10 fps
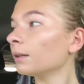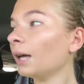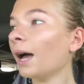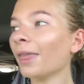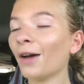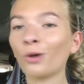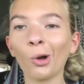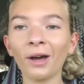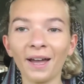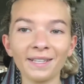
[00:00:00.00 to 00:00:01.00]
Yeah, they have
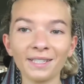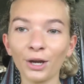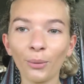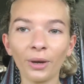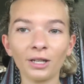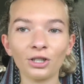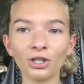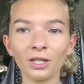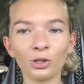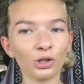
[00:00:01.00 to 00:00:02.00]
Kona ice here, which
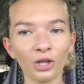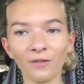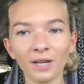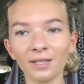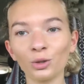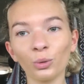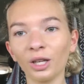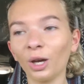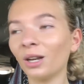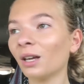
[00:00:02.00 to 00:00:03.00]
it's shaved ice. It's
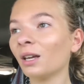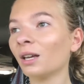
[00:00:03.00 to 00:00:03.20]
really good.